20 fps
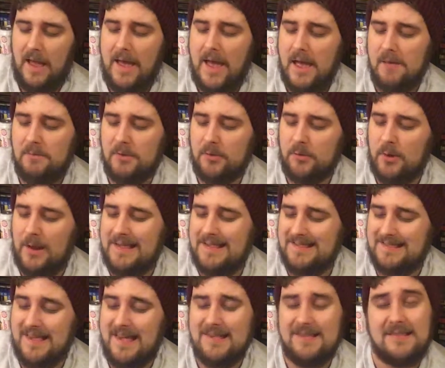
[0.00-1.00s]
Um, it's quite
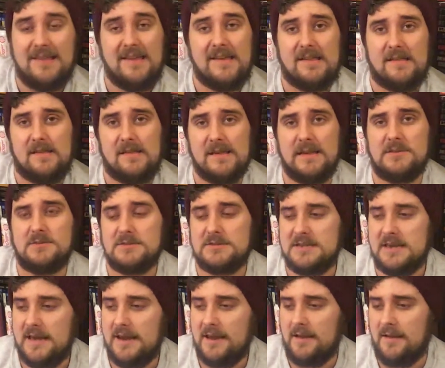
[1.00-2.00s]
zesty and
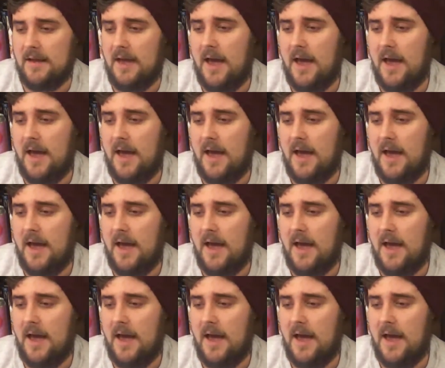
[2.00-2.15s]
citrusy.